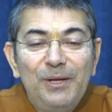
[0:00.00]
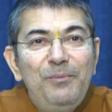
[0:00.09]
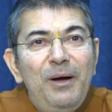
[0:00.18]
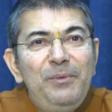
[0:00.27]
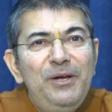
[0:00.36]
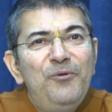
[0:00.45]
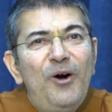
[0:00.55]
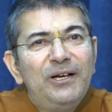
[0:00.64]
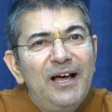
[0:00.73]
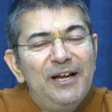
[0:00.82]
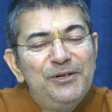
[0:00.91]
Mummy,
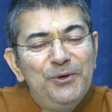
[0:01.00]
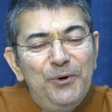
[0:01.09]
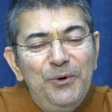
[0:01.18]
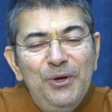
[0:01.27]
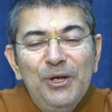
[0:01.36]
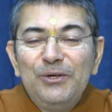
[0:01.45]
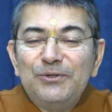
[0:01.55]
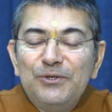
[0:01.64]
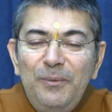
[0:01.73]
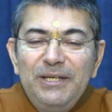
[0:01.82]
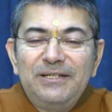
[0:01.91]
what are you
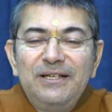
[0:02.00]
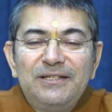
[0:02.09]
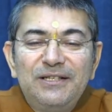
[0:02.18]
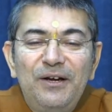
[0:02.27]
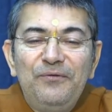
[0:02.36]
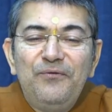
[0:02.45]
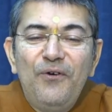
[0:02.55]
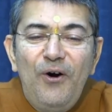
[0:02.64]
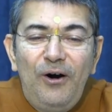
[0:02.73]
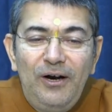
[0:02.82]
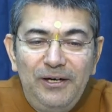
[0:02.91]
so much disturbed
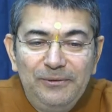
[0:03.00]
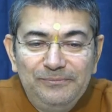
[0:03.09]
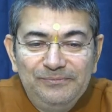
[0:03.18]
for?